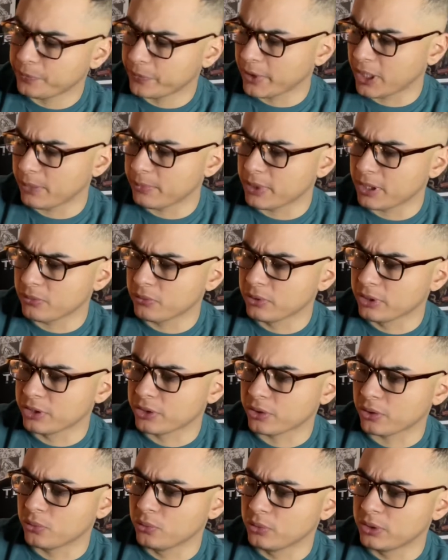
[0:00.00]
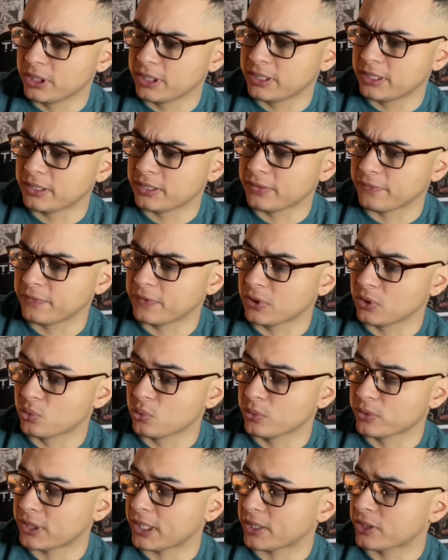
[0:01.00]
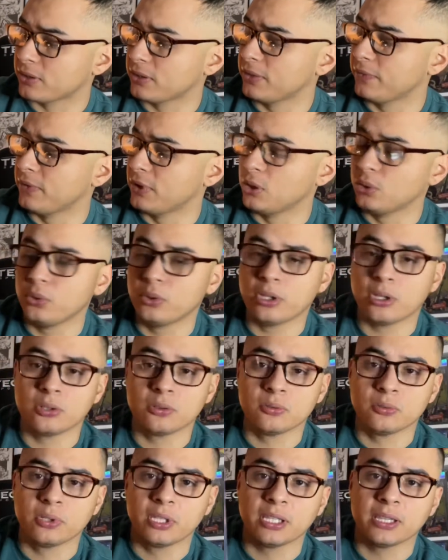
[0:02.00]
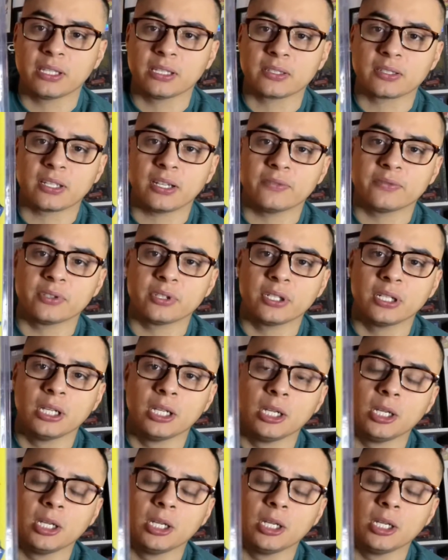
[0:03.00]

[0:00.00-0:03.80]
Now, I'm not really sure who did this, if this was actually Veludo who did this cover,